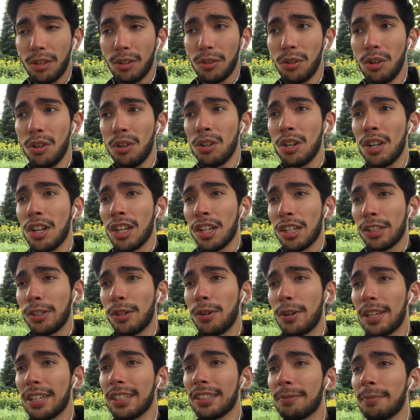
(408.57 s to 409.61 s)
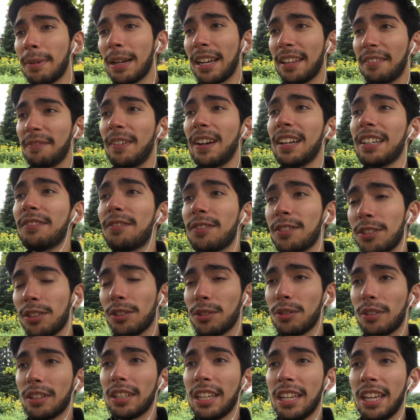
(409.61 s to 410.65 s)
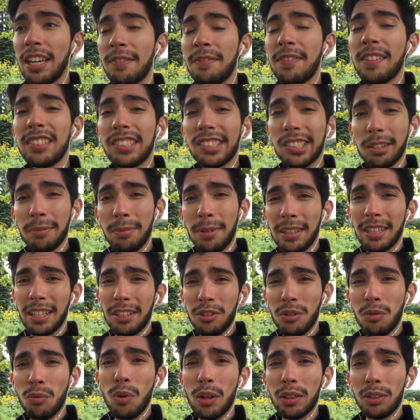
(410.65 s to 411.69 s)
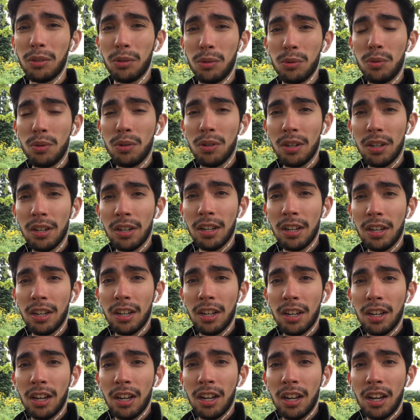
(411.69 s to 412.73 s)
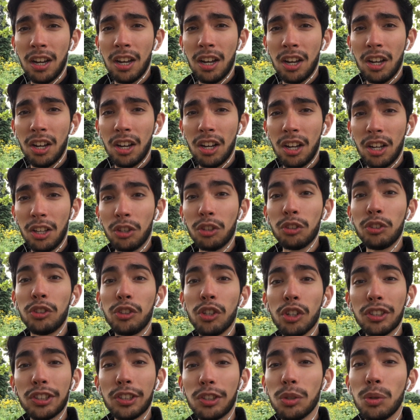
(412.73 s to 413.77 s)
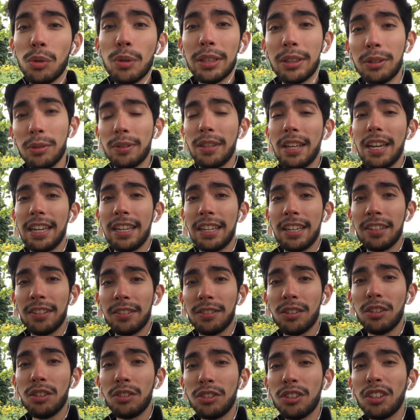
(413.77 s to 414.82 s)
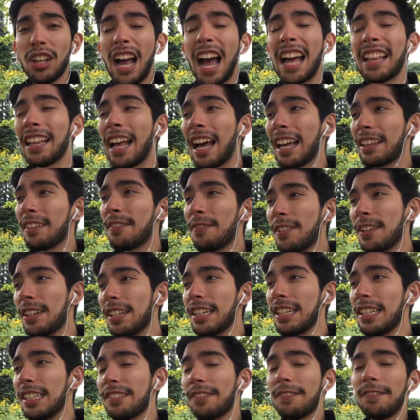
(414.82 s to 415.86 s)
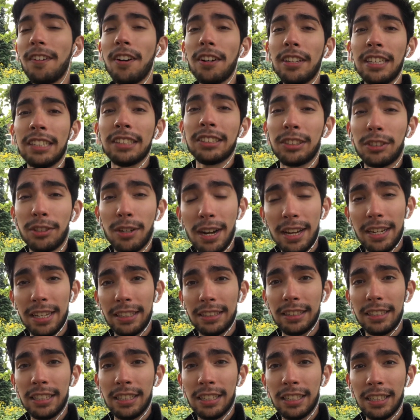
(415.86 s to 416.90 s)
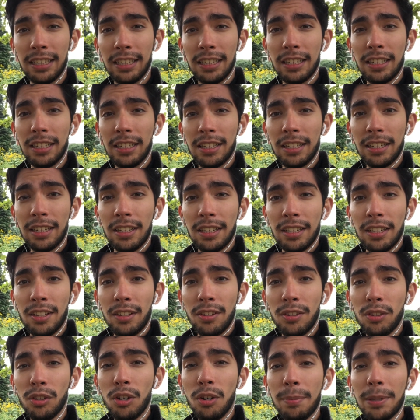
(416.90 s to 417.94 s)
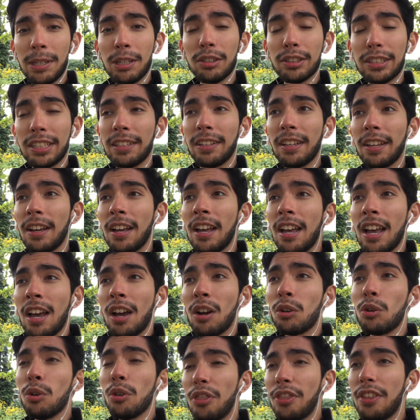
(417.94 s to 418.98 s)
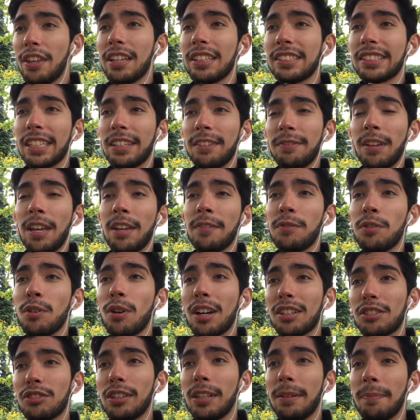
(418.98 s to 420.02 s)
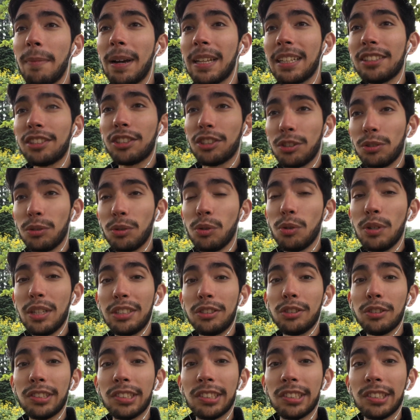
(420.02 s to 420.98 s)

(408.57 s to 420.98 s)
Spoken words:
You know? So here's my advice for you today. If there's something that you want to do, just do it today. You know, at the very least fucking try it. You know, because good things, if you actually manage to do it, you